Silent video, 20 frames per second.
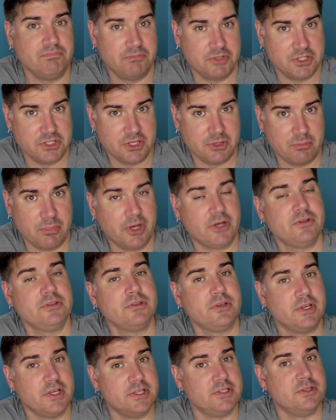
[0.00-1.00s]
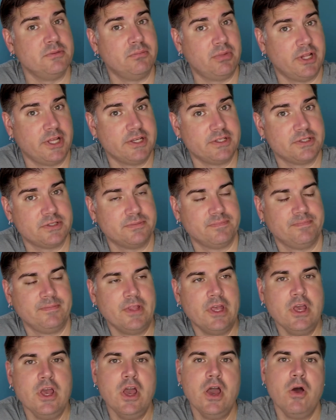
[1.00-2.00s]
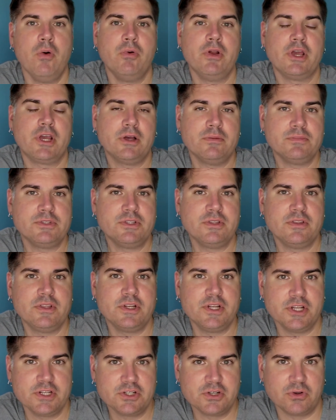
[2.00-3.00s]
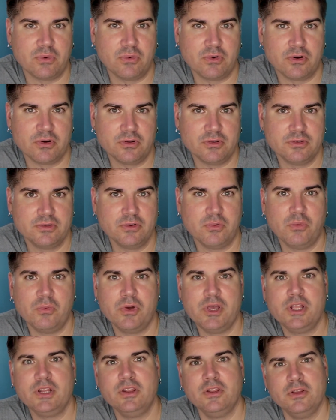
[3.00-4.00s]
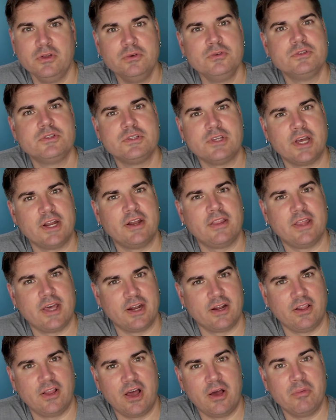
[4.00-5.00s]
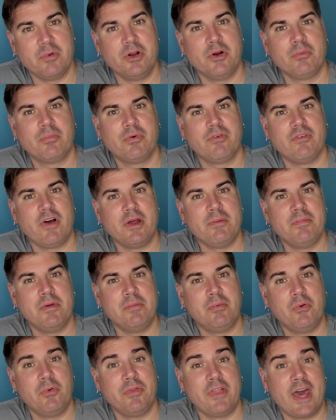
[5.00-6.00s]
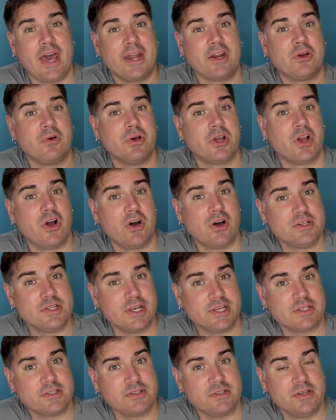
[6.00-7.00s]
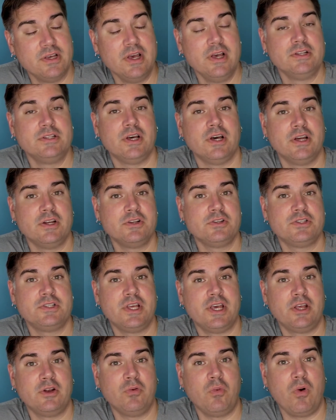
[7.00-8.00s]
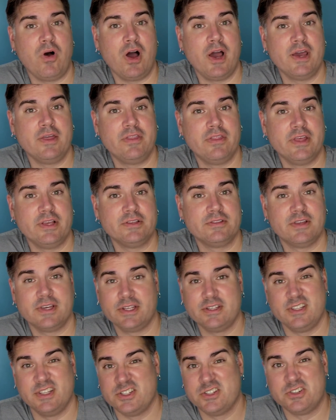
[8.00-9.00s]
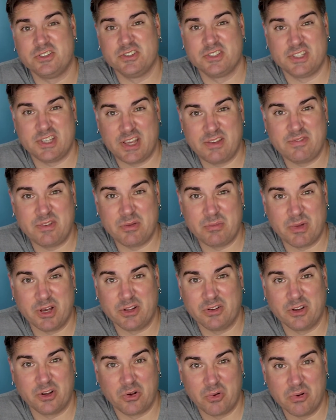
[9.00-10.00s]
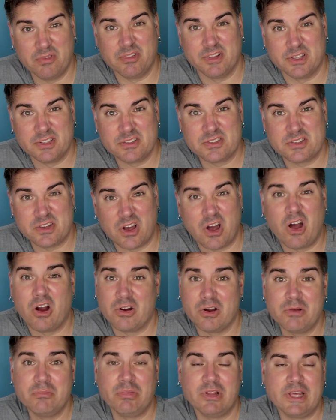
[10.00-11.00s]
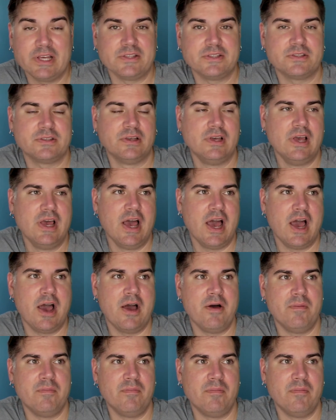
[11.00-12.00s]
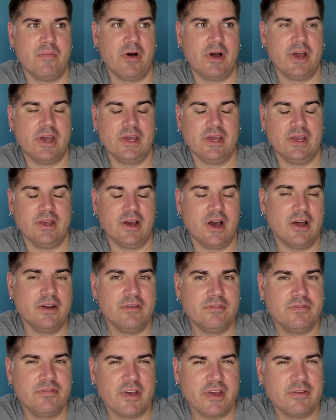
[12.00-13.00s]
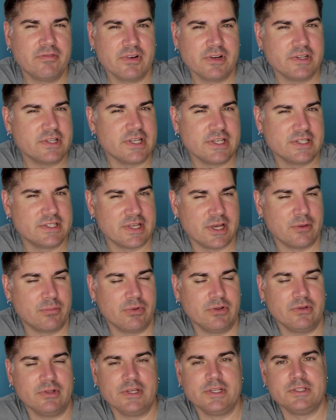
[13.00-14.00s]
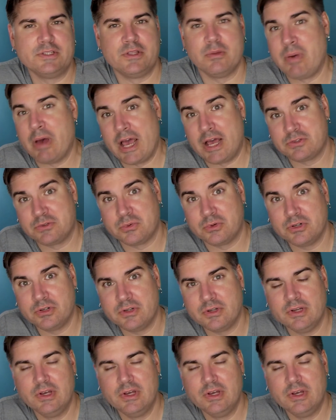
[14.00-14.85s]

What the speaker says: the seatbelt, is in place. When it comes to the digital world, we lose sight of that a lot. We don't provide people with adequate context to understand why things like digital safety belt equivalents are in place. My unfavorite example is the password.